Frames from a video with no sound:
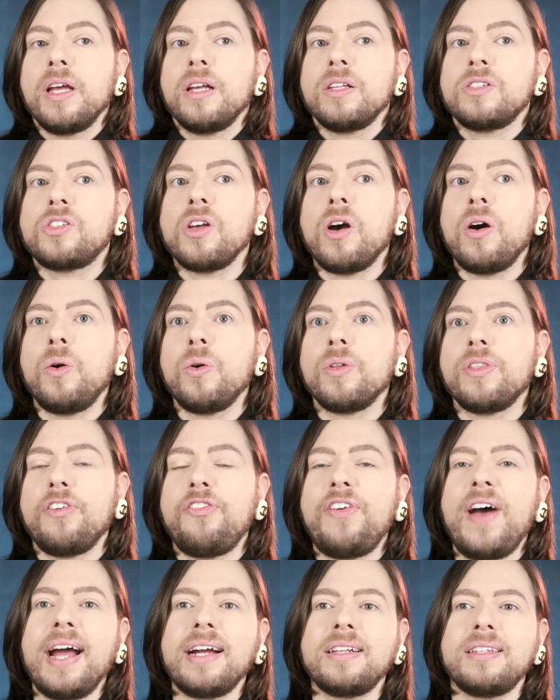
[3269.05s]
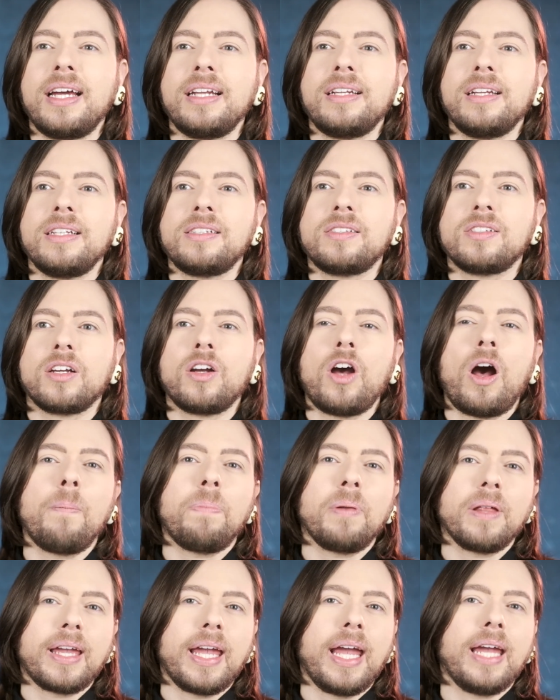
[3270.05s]
So the fact that it's a
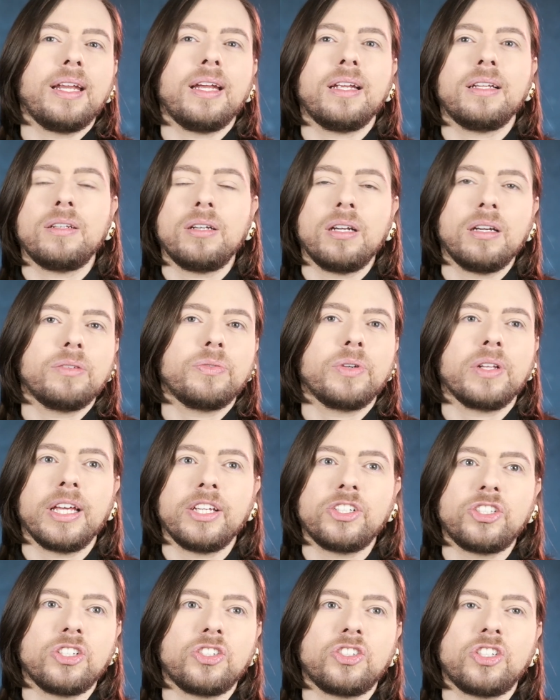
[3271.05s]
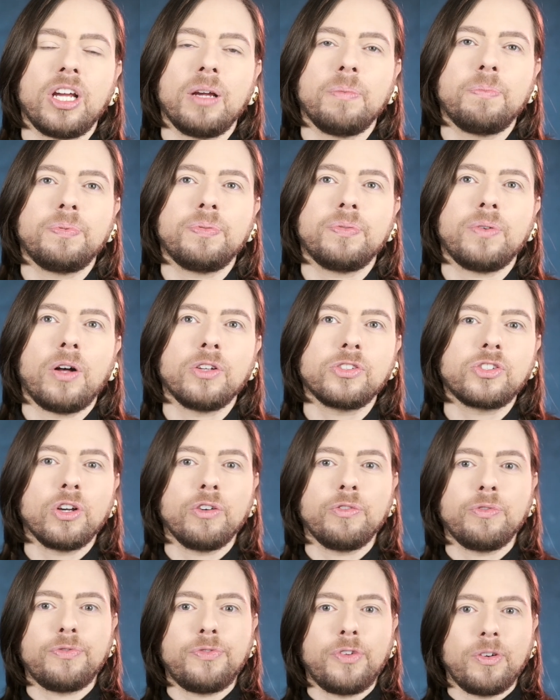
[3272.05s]
complicated relationship
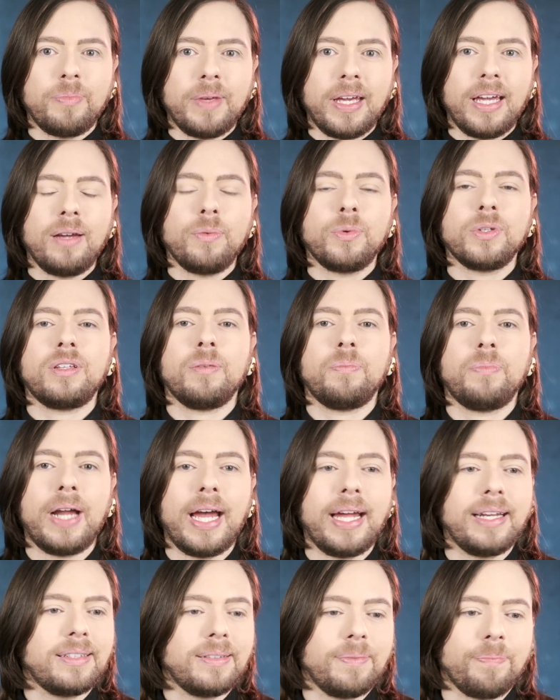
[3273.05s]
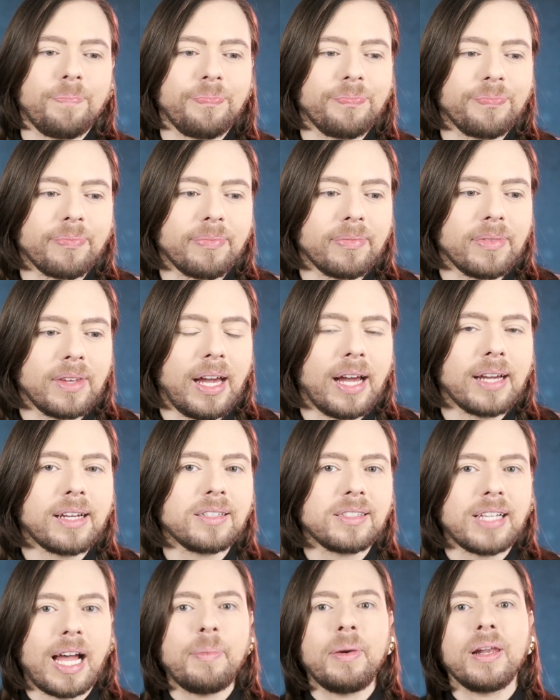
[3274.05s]
also for me with the brand,
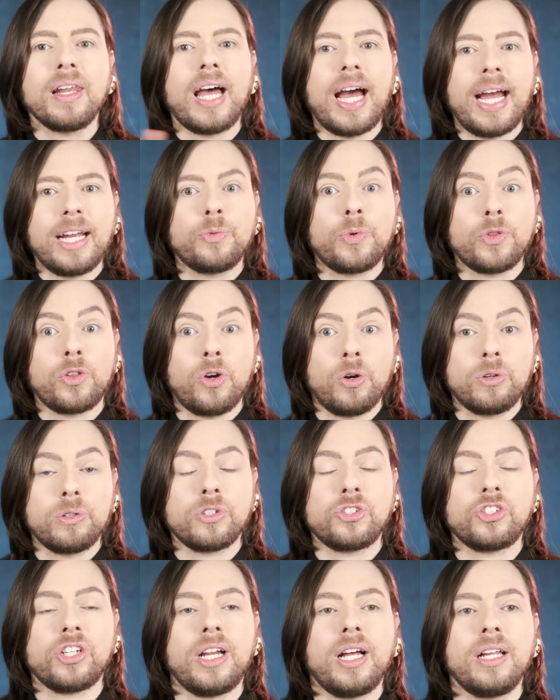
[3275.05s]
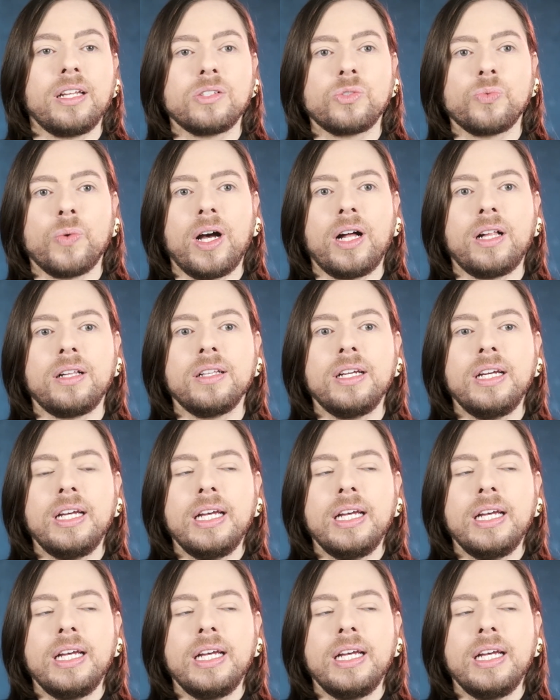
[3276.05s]
because I'm aligned with Coco Chanel as well.